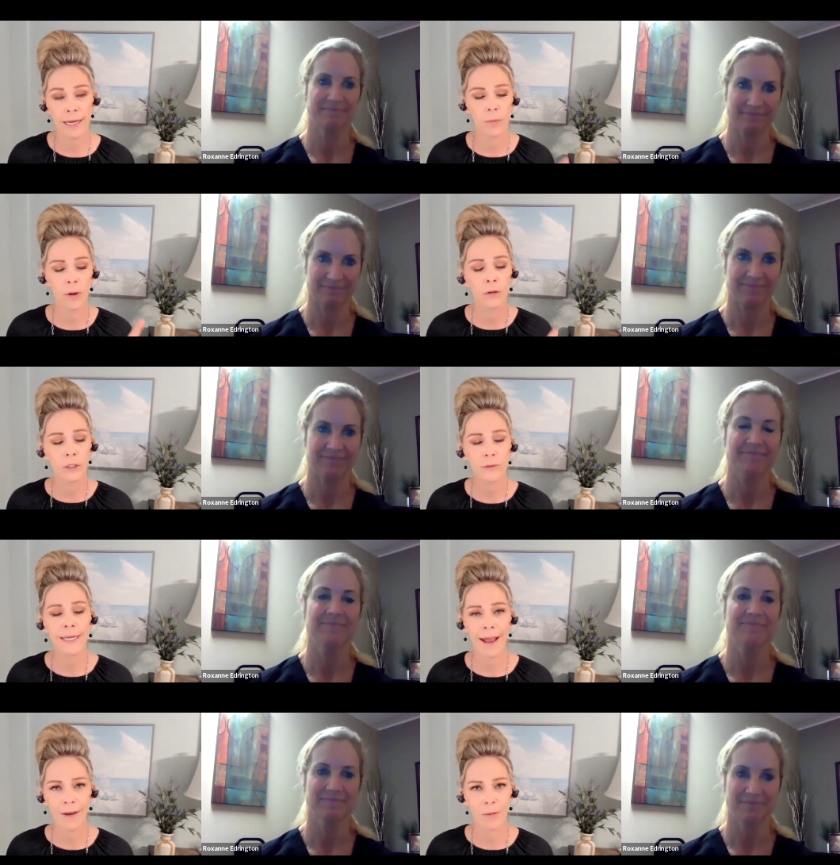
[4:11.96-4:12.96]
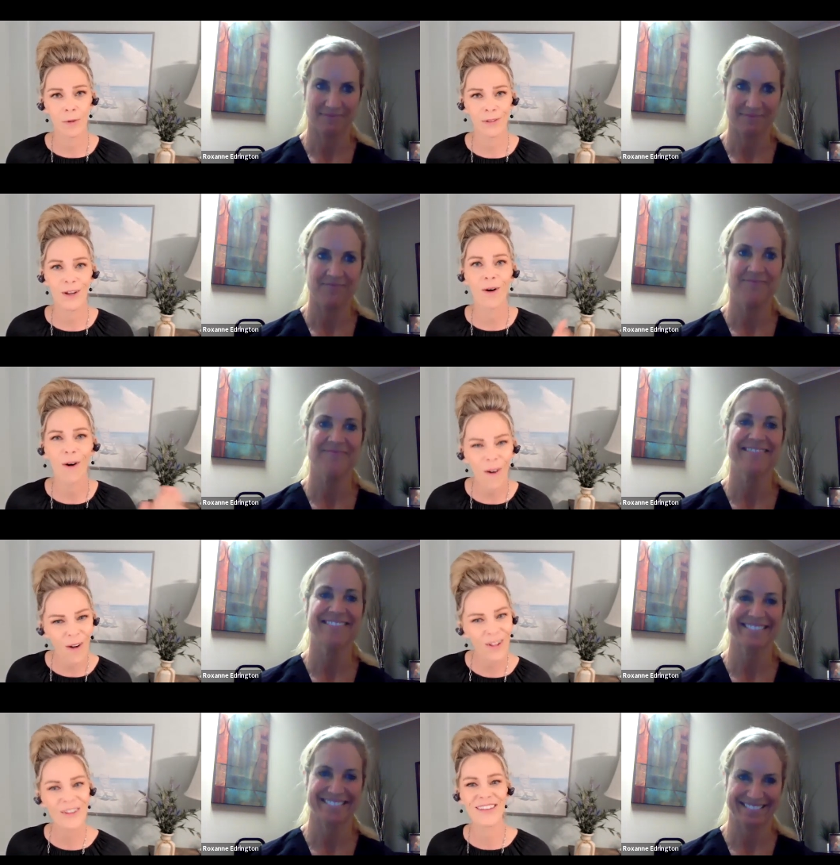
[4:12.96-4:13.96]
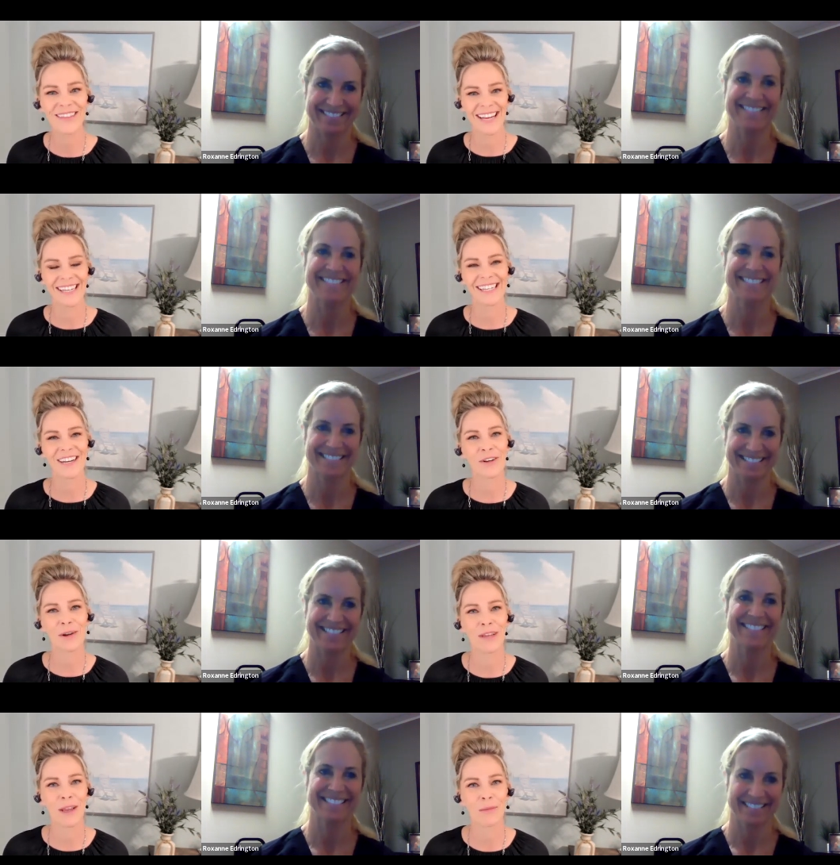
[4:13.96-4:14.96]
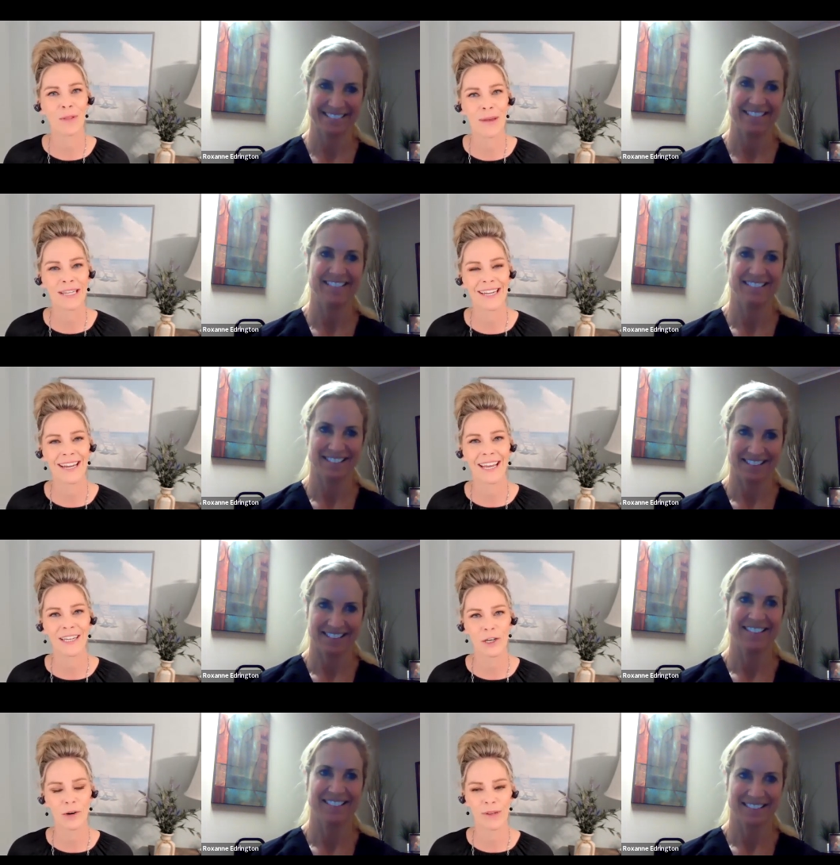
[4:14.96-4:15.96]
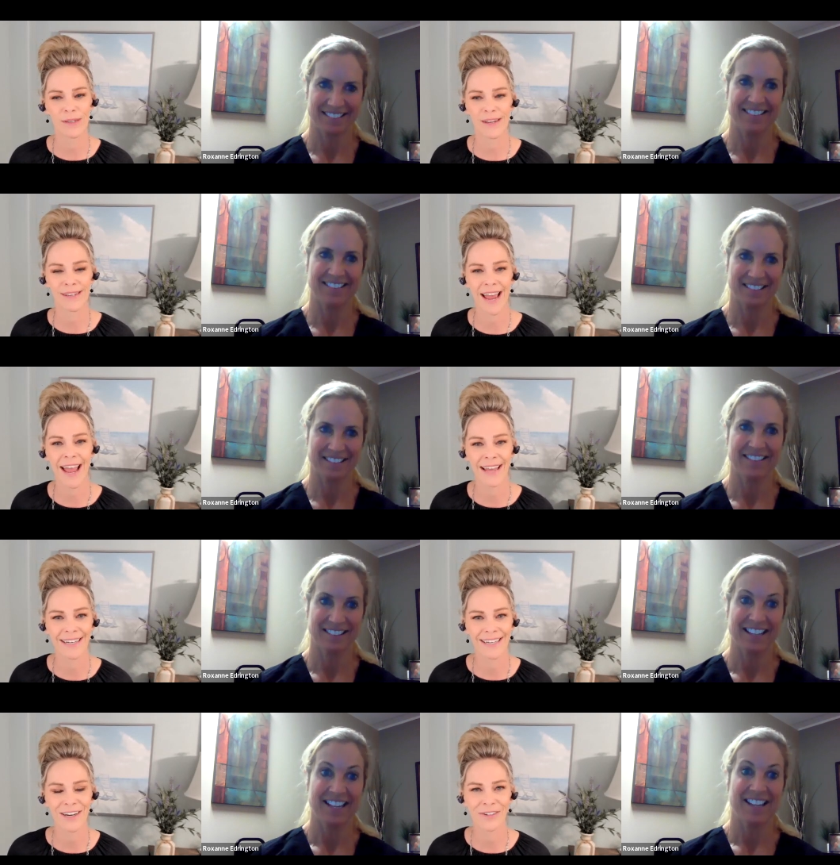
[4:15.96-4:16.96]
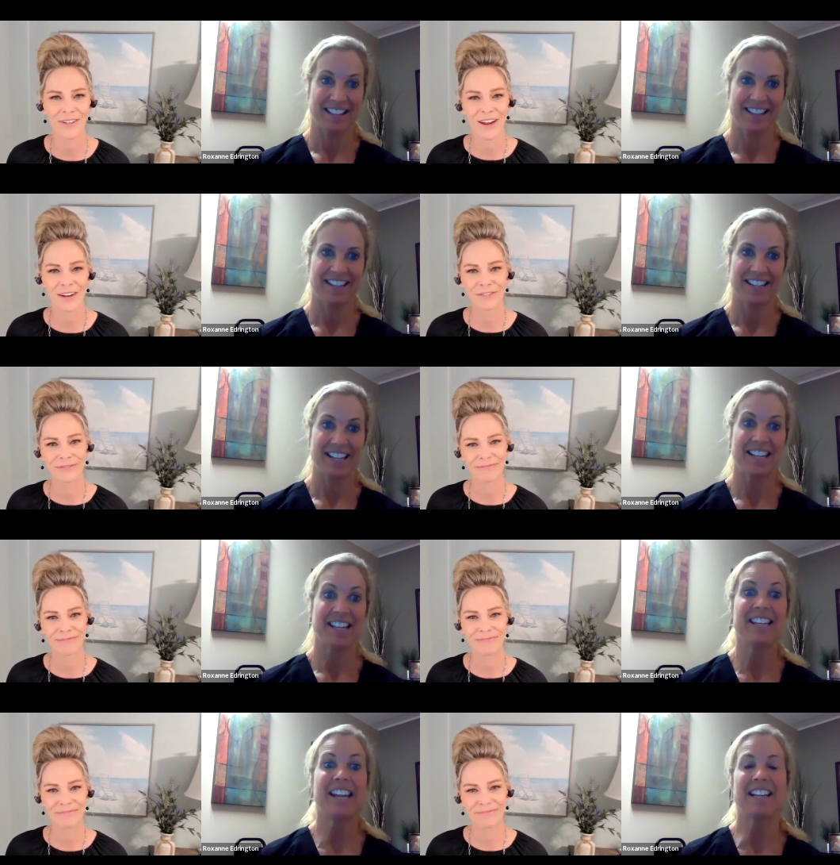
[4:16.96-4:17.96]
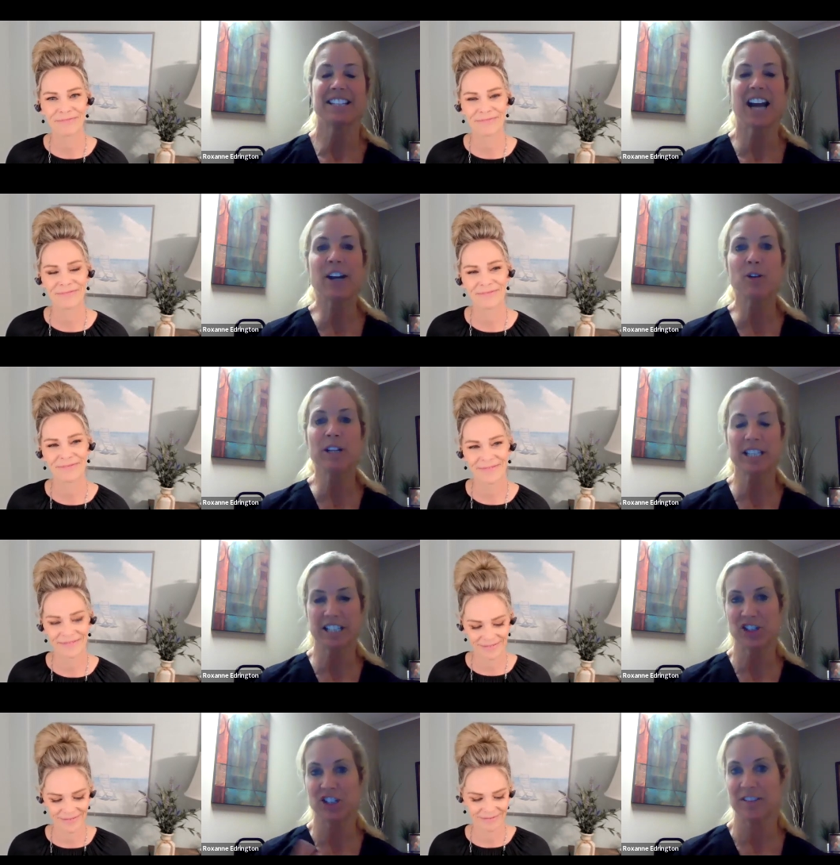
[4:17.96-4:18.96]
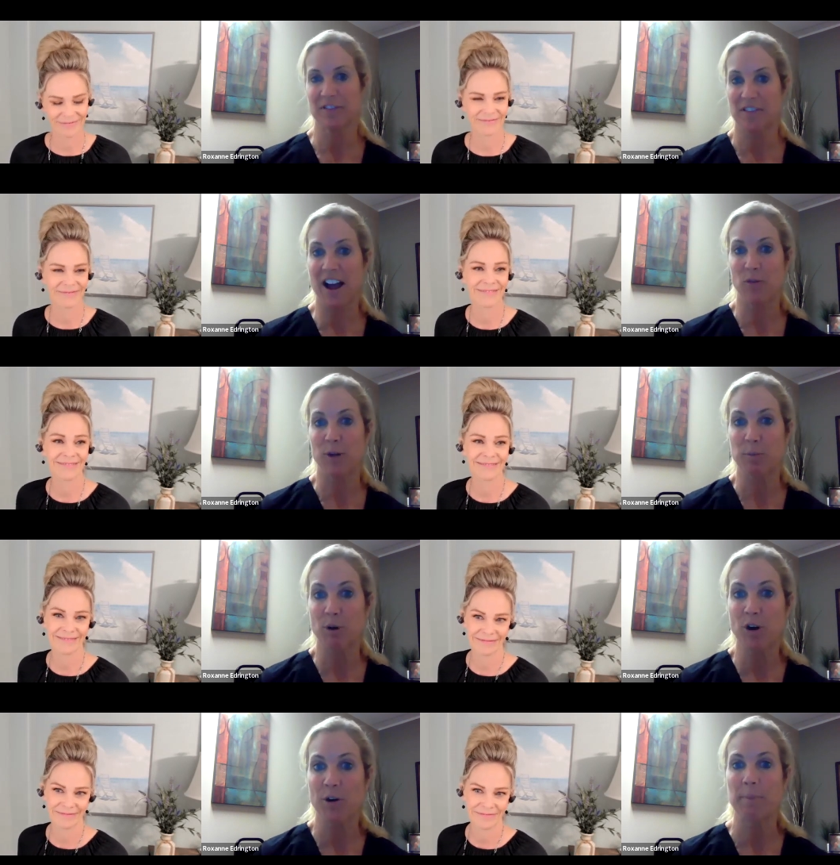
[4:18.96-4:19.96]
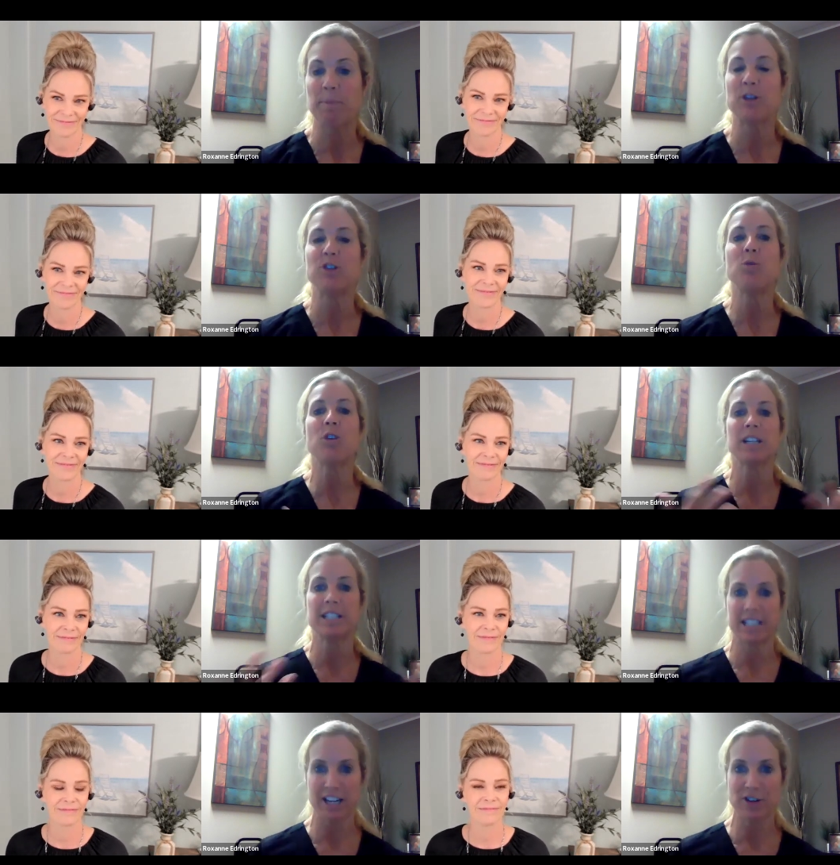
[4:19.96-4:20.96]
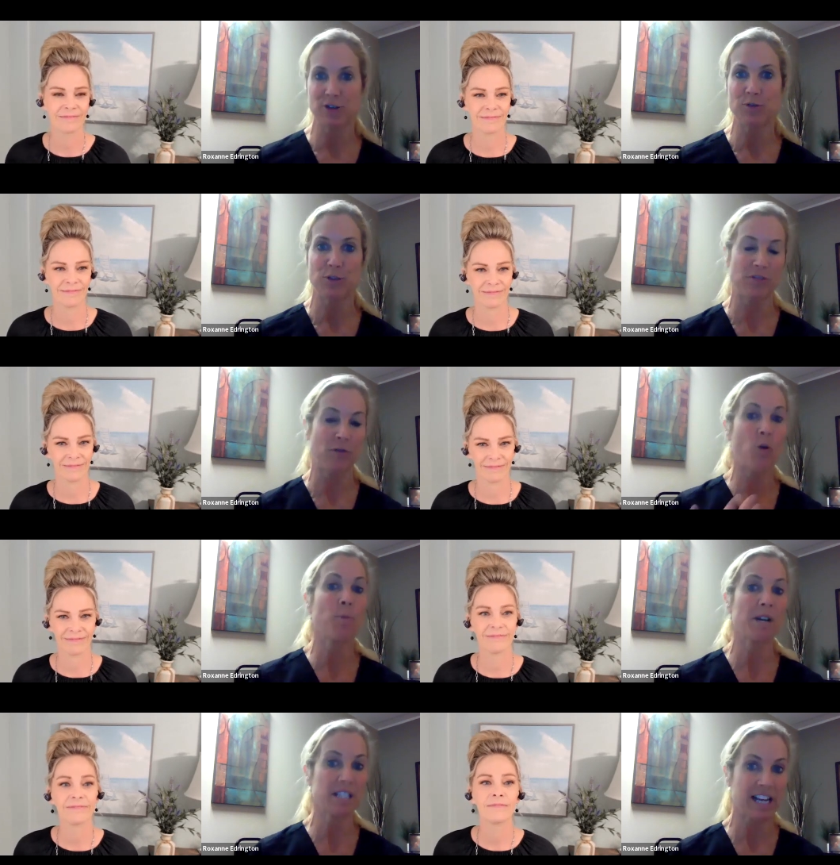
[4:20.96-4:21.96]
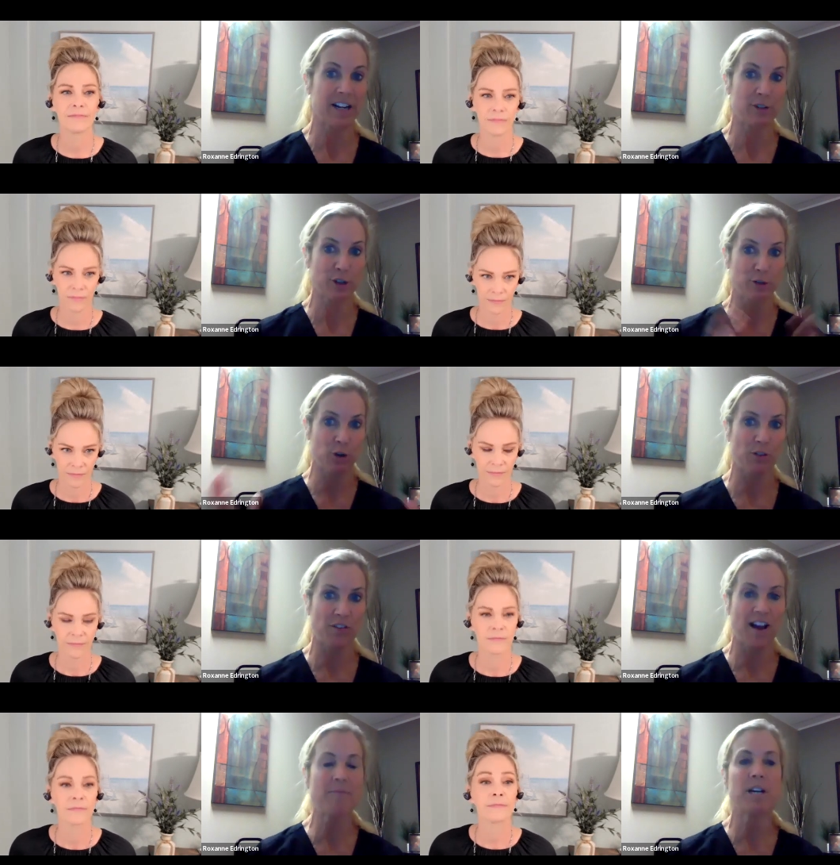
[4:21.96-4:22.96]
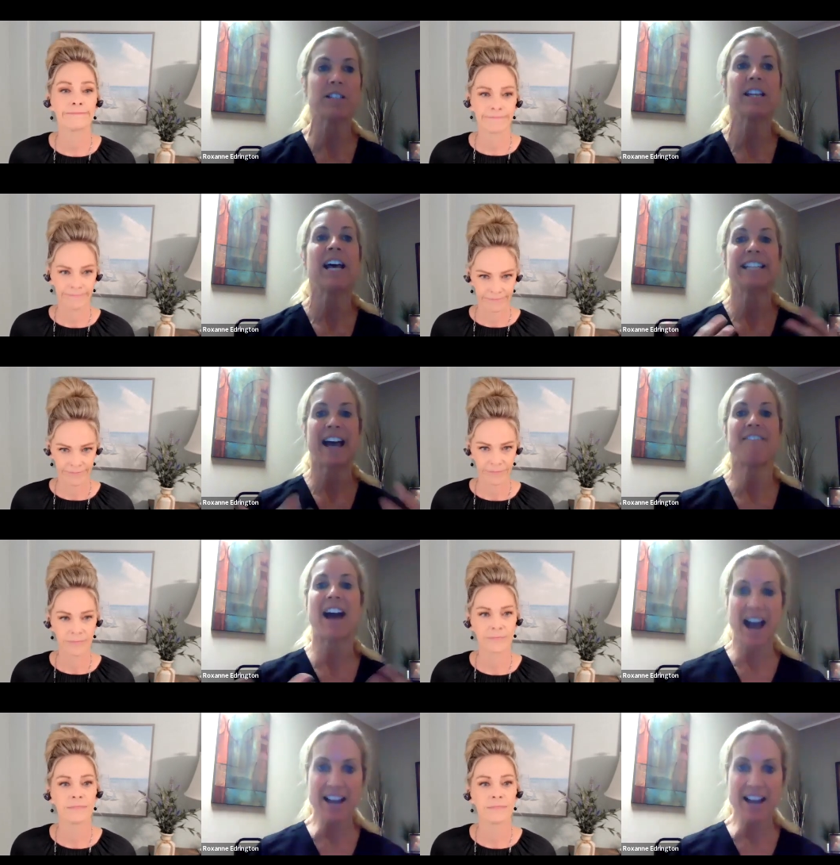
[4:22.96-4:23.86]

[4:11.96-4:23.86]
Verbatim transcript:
Speaker 1: to help hold you accountable to all of the things that you're going to be implementing into your business and your life.
Speaker 2: Yes, and not only is this just a five week program, but you will continue for the four months later, so total of five months, to have